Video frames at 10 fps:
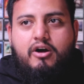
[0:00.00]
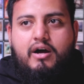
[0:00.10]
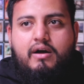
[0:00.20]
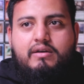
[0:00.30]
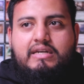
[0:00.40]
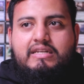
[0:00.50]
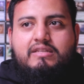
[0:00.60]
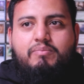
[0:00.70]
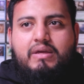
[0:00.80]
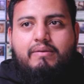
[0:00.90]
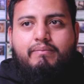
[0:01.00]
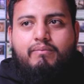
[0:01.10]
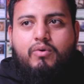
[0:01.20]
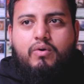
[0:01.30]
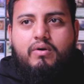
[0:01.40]
need to be
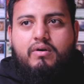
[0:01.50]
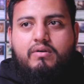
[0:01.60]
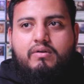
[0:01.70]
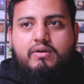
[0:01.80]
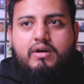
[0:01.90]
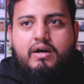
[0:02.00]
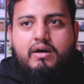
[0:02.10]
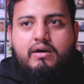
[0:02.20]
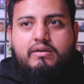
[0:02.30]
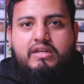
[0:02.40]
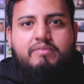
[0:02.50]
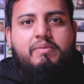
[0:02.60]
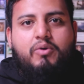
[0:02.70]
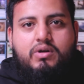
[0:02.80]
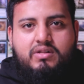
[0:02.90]
more
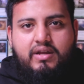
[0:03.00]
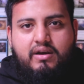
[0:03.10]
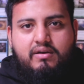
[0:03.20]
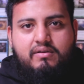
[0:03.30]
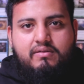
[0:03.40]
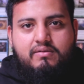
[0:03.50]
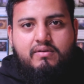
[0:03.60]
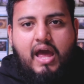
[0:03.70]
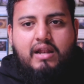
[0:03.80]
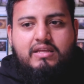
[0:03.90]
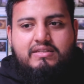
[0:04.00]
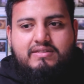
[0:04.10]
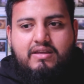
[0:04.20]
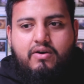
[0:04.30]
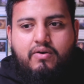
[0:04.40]
clear, at
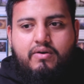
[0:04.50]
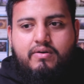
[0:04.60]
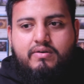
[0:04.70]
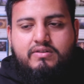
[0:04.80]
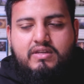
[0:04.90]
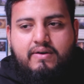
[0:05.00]
least to your